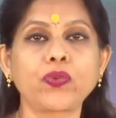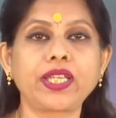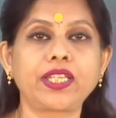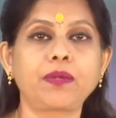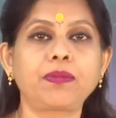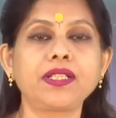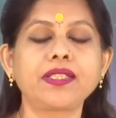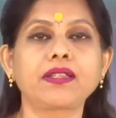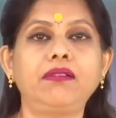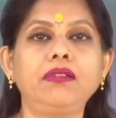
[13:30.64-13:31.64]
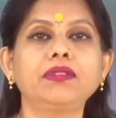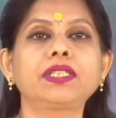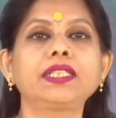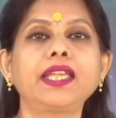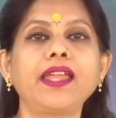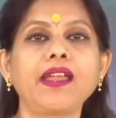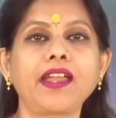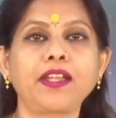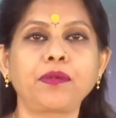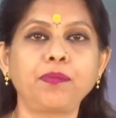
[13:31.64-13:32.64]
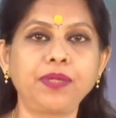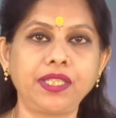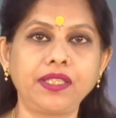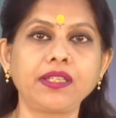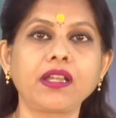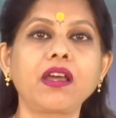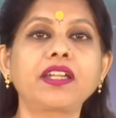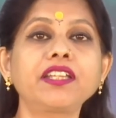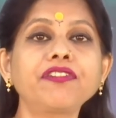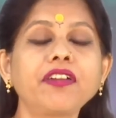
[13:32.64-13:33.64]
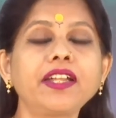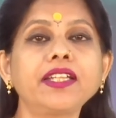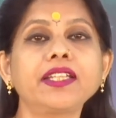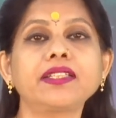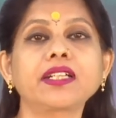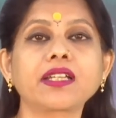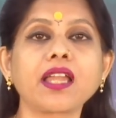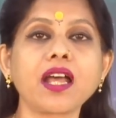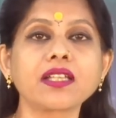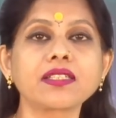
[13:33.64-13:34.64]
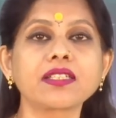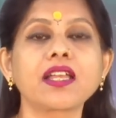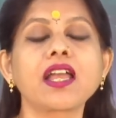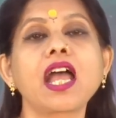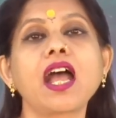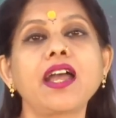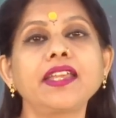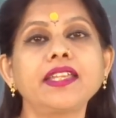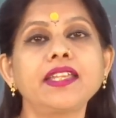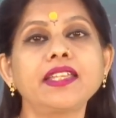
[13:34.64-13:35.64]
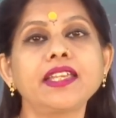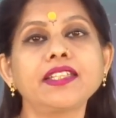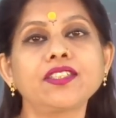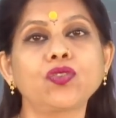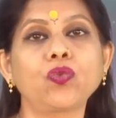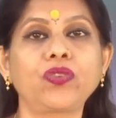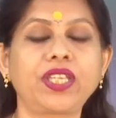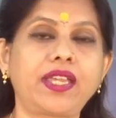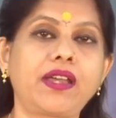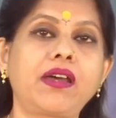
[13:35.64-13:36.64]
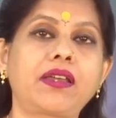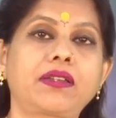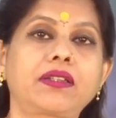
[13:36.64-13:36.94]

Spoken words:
variables a and b are defined in the class insvar.